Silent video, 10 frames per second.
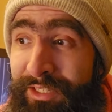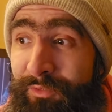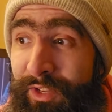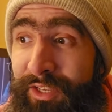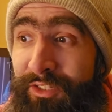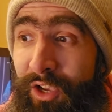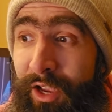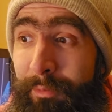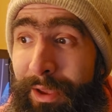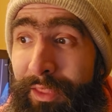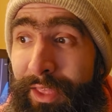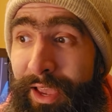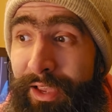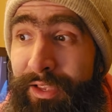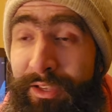Massively excited
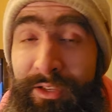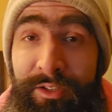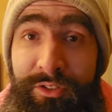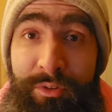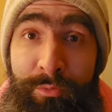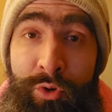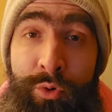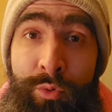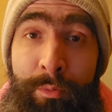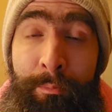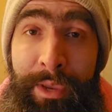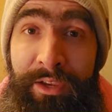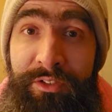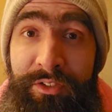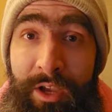about that. Some new
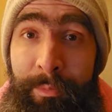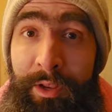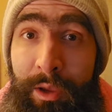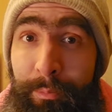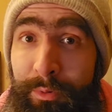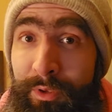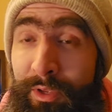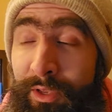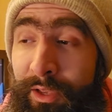megas coming up,